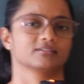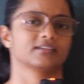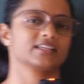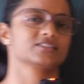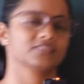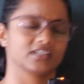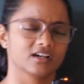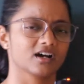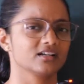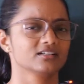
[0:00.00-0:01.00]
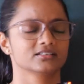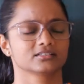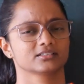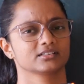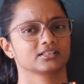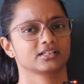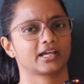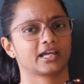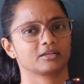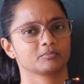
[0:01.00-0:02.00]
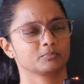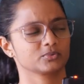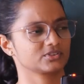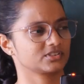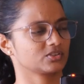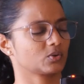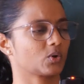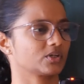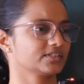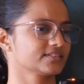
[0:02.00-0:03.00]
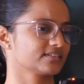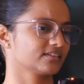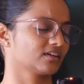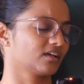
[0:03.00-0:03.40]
tries very hard and puts in all his